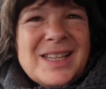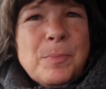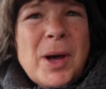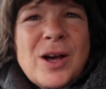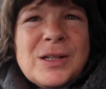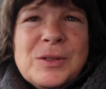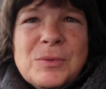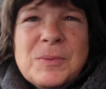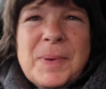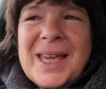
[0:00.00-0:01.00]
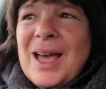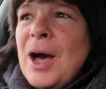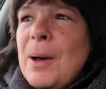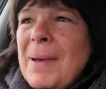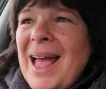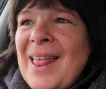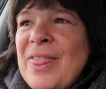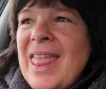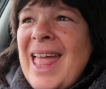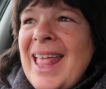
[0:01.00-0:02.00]
There's a parcel to pick up
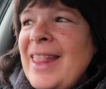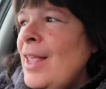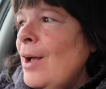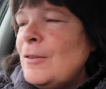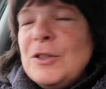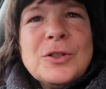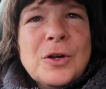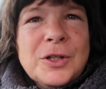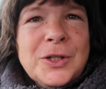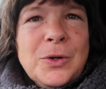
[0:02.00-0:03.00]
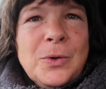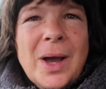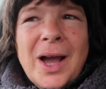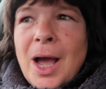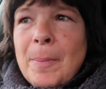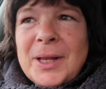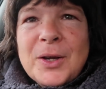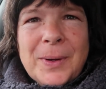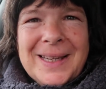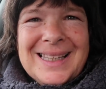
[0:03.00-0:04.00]
and then I've just got to do a couple
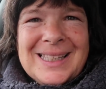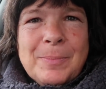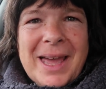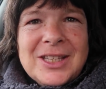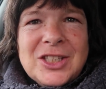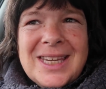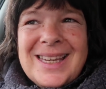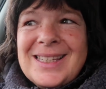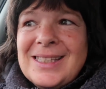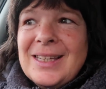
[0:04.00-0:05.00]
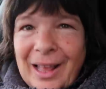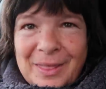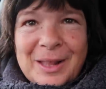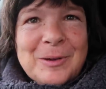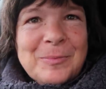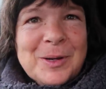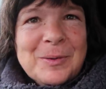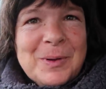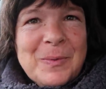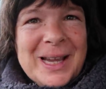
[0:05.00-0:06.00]
of quick dispatches and then I'll be
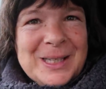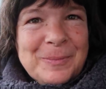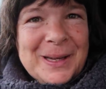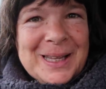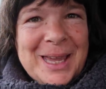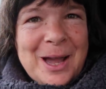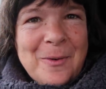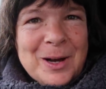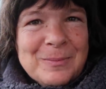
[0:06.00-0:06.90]
on my way to pick Leo